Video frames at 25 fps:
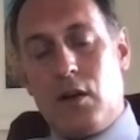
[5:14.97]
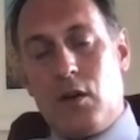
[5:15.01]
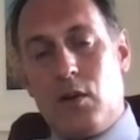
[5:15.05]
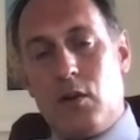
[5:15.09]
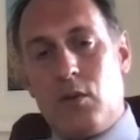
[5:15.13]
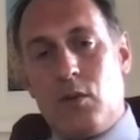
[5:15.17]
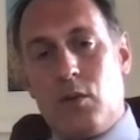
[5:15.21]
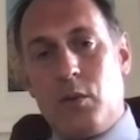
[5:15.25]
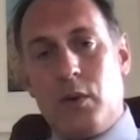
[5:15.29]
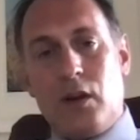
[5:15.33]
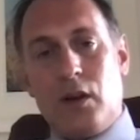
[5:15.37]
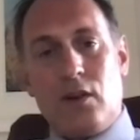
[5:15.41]

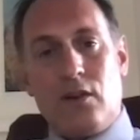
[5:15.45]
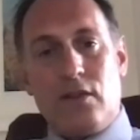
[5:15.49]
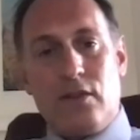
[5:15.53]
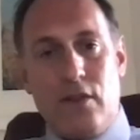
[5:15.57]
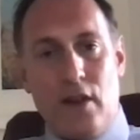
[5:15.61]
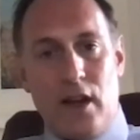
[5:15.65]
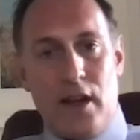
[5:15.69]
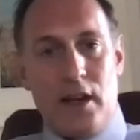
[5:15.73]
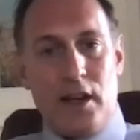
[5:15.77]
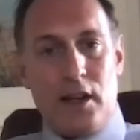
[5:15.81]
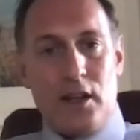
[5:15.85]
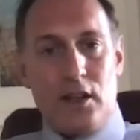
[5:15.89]
will
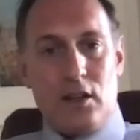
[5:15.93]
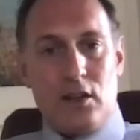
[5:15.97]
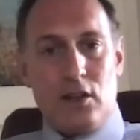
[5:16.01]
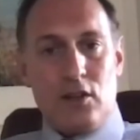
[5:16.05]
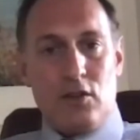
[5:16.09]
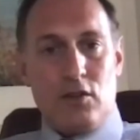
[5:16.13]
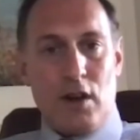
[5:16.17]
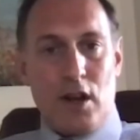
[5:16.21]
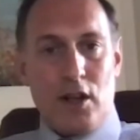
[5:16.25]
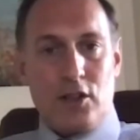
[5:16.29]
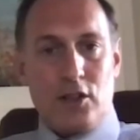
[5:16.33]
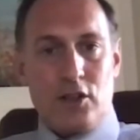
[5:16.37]
fade
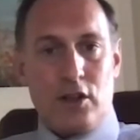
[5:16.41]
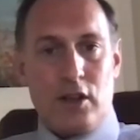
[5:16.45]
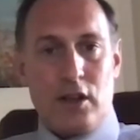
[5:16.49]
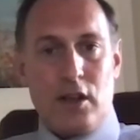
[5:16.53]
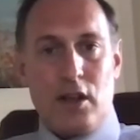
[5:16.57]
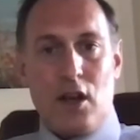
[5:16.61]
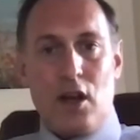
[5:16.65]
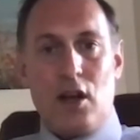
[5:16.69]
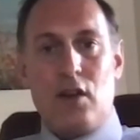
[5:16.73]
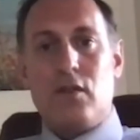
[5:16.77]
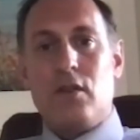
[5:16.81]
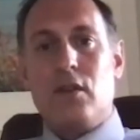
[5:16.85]
gradually
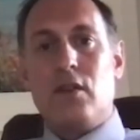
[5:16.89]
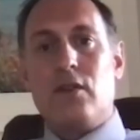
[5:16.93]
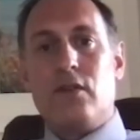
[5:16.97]
over the